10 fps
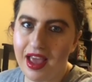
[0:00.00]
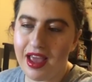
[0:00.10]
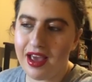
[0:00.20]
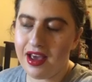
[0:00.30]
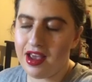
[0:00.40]

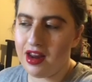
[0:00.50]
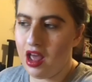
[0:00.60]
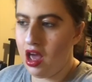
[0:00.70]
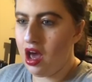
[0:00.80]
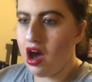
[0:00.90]

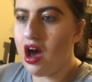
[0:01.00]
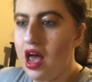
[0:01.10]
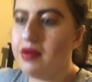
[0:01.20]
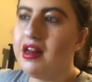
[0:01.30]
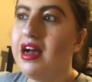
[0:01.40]
And
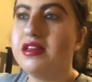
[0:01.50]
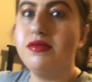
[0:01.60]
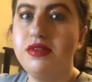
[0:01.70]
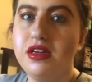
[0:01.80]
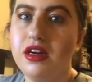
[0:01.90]
I'm going to have
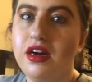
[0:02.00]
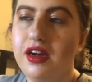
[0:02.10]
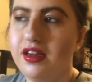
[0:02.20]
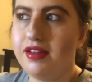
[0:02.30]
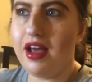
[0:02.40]
some
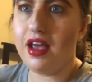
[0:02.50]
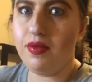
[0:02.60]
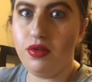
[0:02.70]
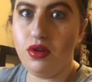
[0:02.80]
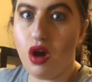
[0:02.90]
dinner because I
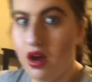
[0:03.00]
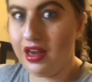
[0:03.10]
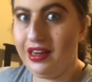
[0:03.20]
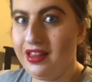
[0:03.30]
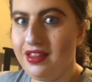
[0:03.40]
have
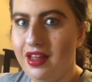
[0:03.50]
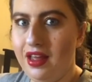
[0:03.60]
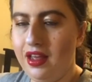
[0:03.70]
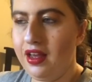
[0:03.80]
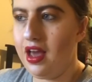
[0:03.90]
not
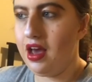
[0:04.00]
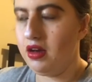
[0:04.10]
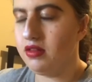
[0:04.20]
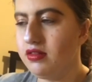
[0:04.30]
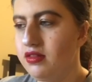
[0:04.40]
anything
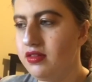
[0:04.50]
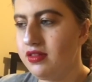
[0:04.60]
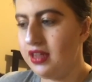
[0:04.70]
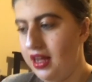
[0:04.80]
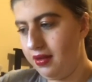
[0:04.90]
else
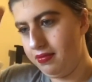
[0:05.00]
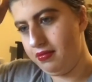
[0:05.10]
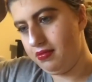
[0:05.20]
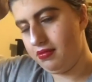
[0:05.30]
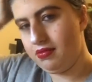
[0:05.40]
to...
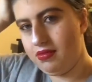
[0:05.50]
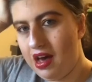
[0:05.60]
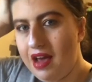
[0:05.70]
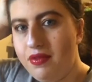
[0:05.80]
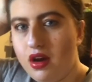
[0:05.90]

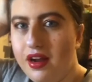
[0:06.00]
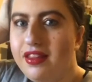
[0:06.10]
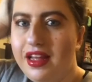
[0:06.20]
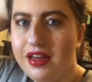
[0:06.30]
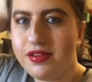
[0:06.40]
I have not
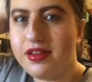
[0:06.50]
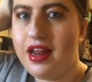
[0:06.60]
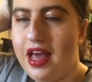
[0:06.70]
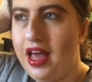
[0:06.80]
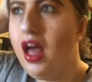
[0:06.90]
anything else
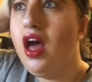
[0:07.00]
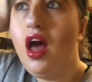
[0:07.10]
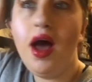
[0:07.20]
today.